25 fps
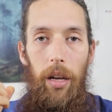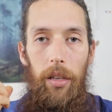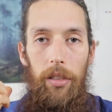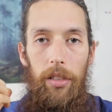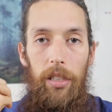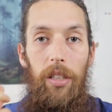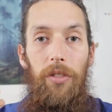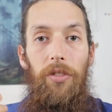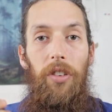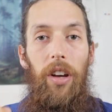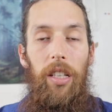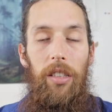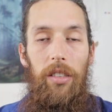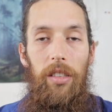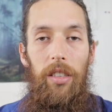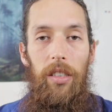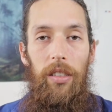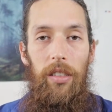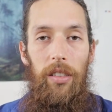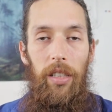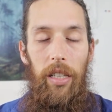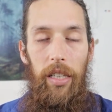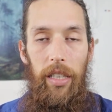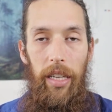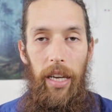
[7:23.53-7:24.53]

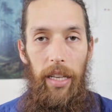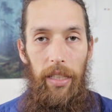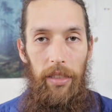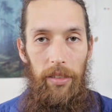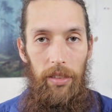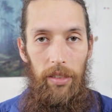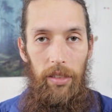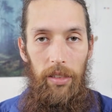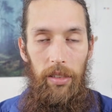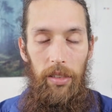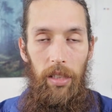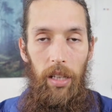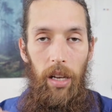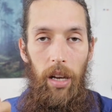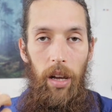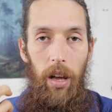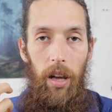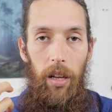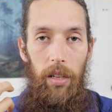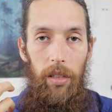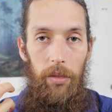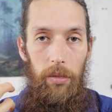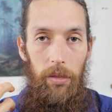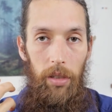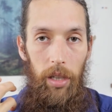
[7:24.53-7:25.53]
defenses against
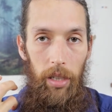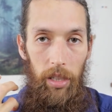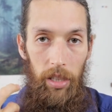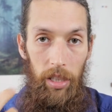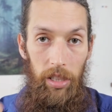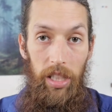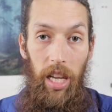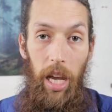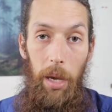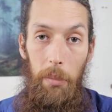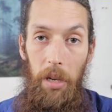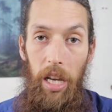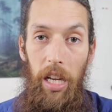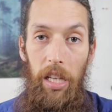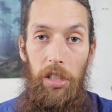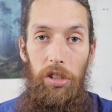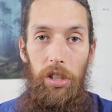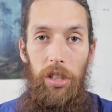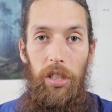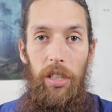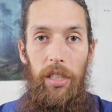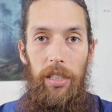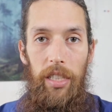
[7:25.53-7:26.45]
contamination,